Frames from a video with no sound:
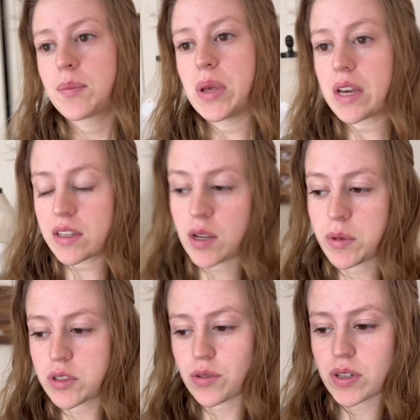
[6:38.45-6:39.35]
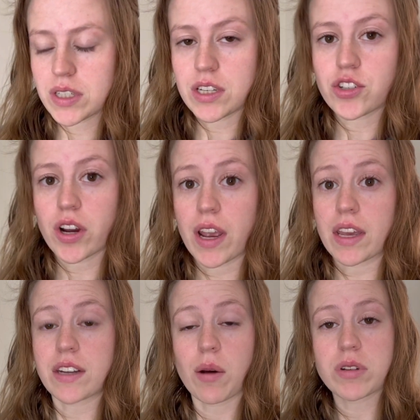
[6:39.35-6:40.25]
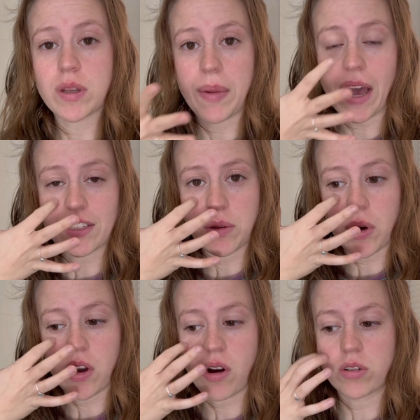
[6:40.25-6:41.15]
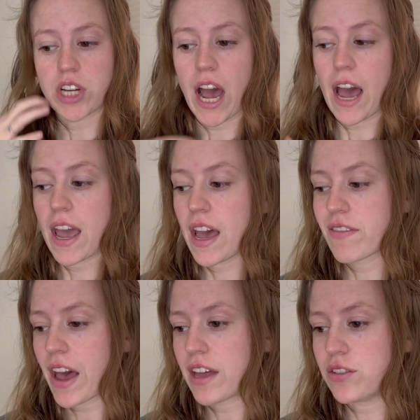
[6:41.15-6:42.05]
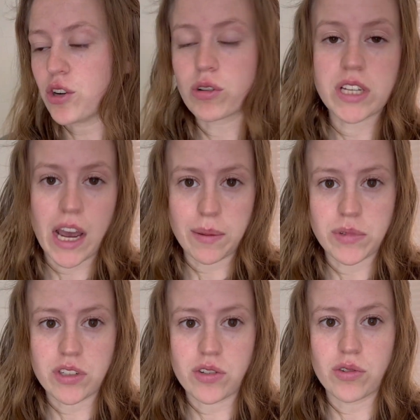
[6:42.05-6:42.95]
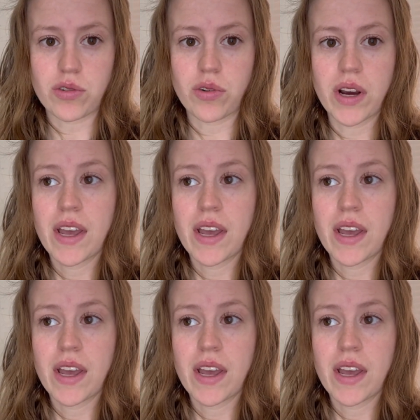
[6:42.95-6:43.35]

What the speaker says: Because I'm a student teacher and I was a basketball coach, I have had no time to do